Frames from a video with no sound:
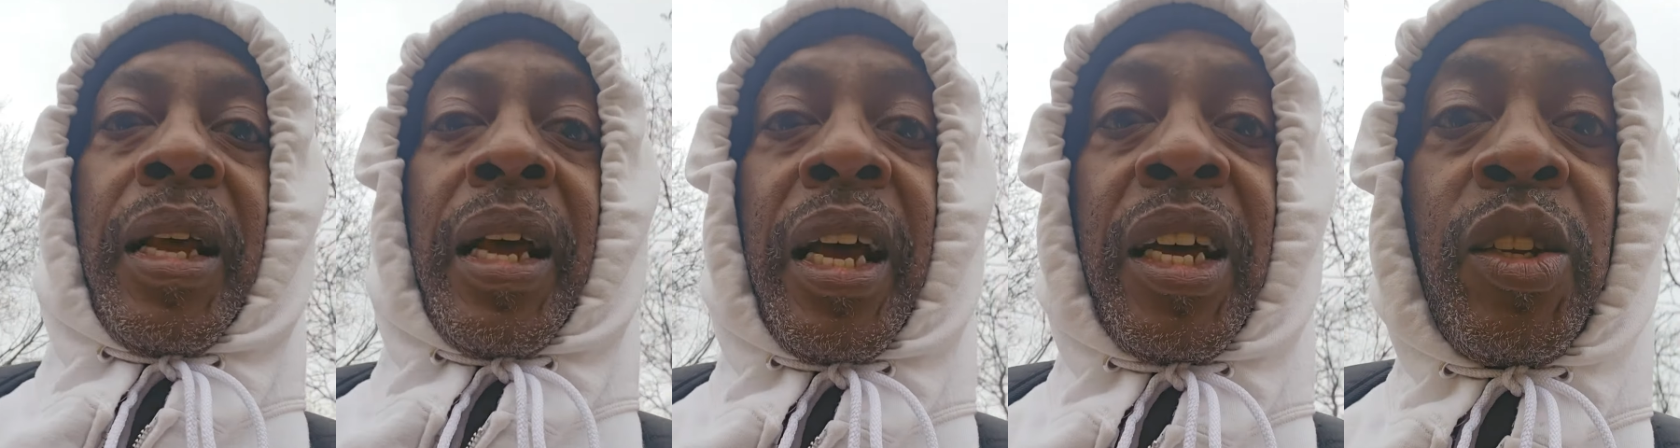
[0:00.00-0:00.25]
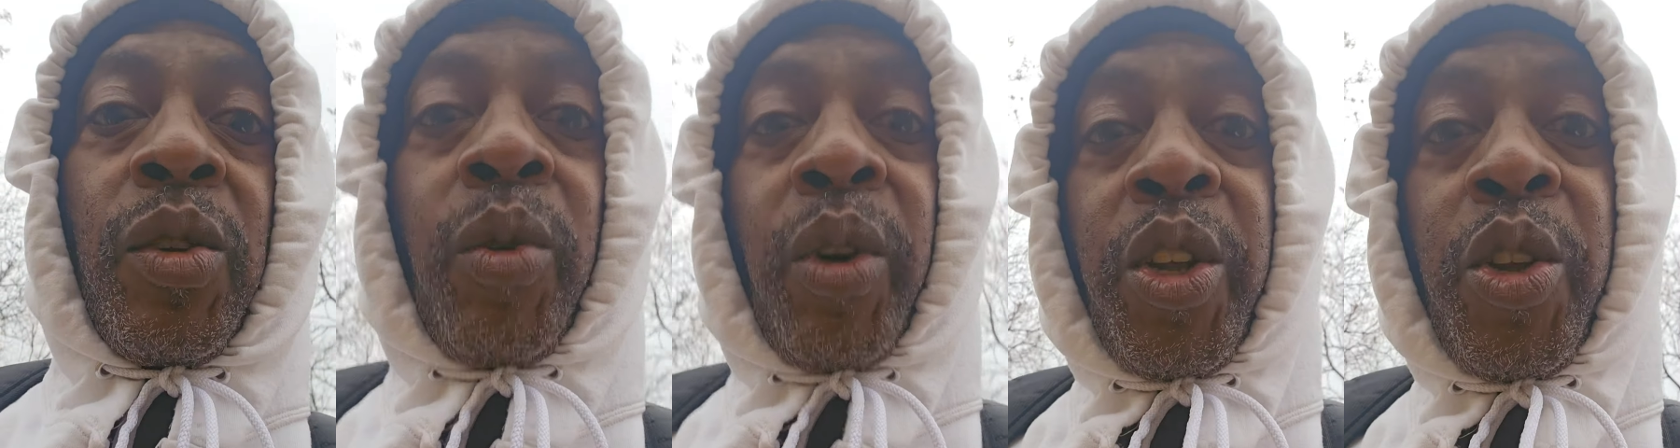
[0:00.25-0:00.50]

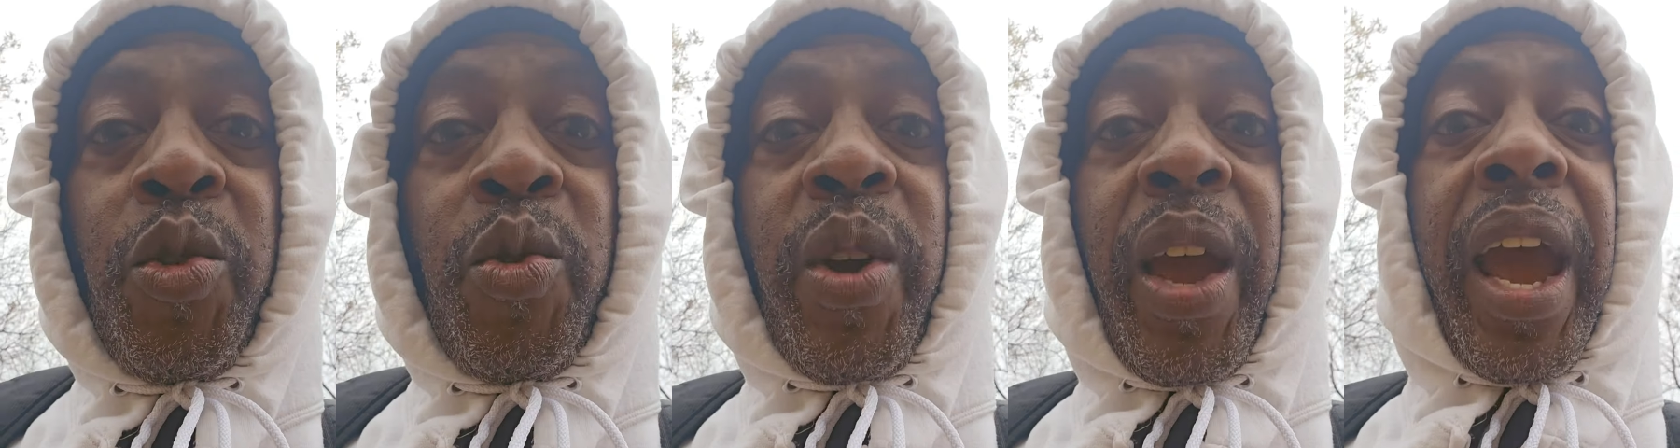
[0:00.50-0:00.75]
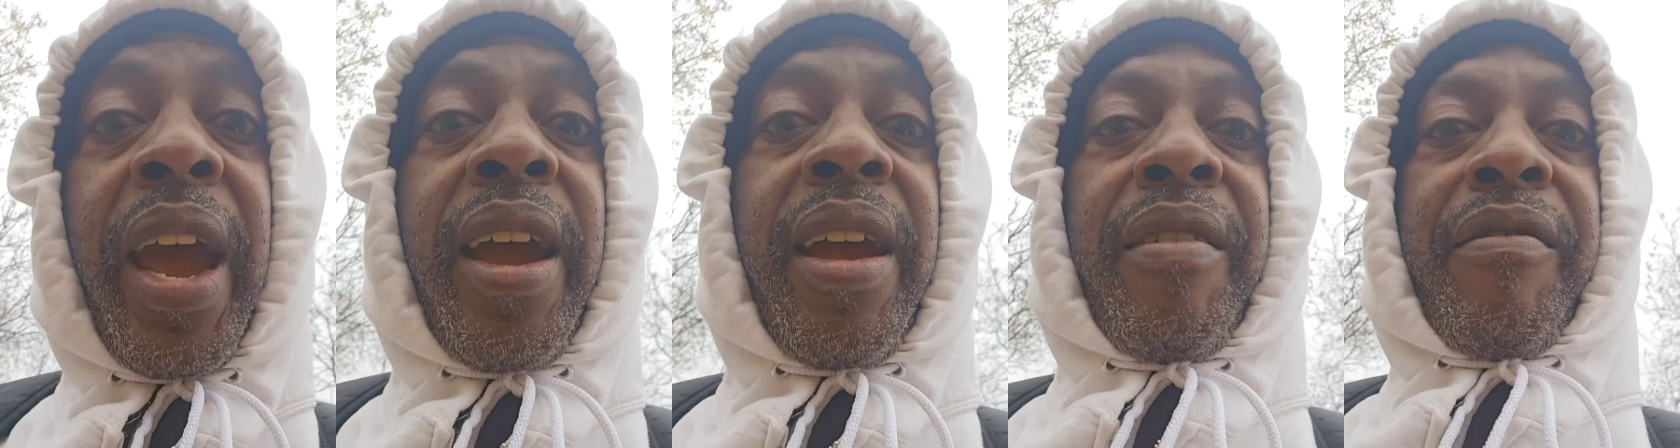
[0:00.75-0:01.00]
That's where you
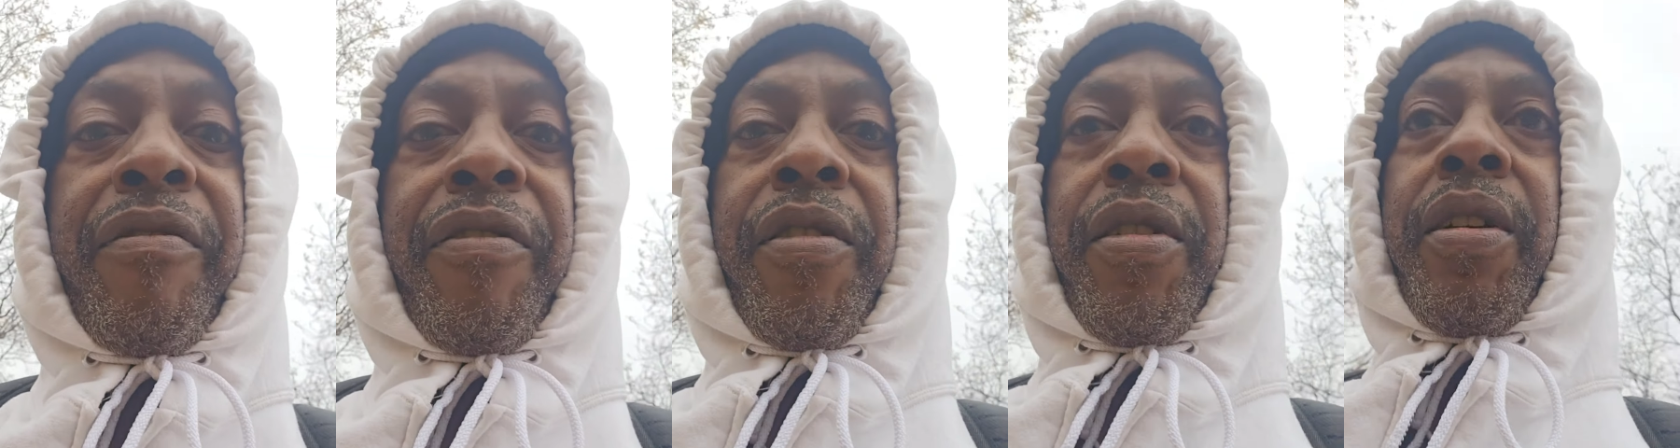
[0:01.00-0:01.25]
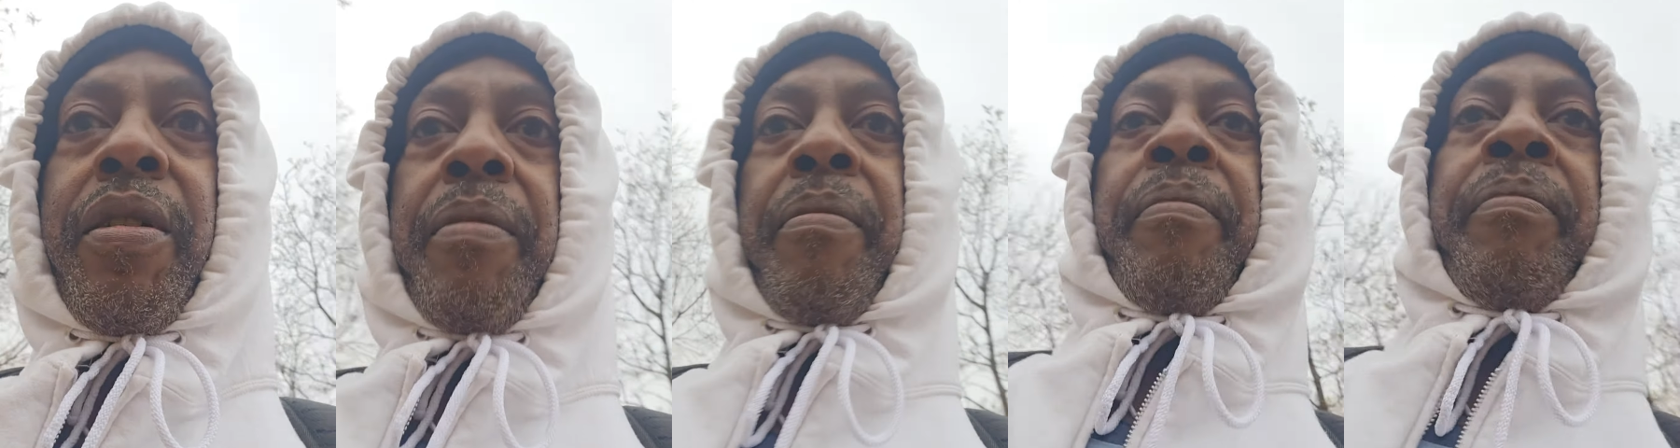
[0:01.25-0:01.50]
came
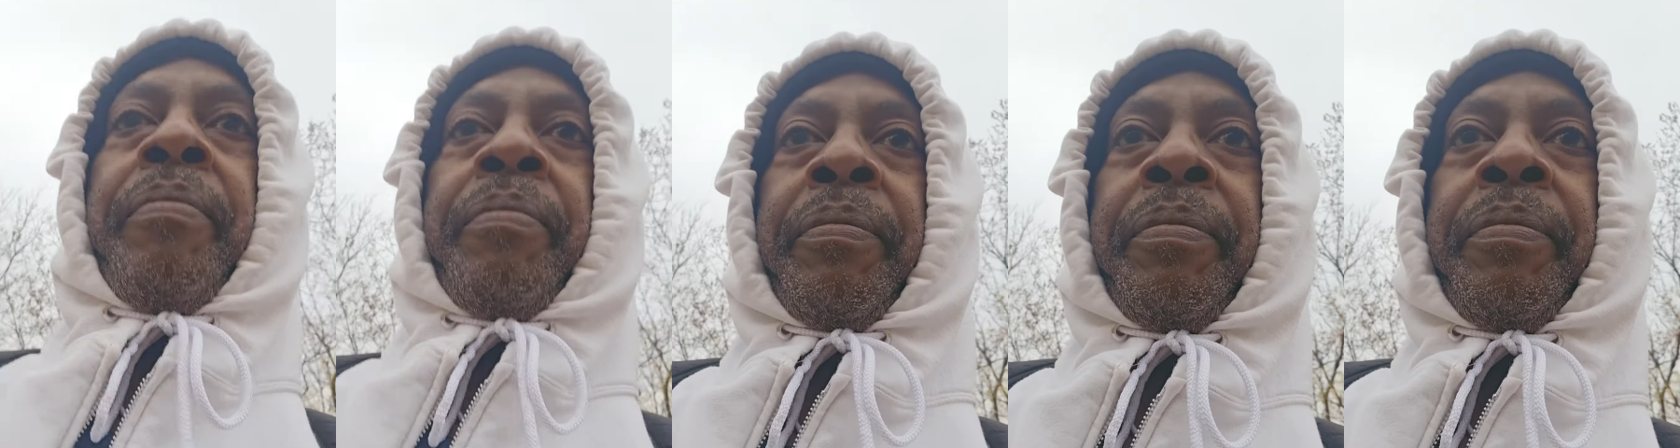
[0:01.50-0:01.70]
from.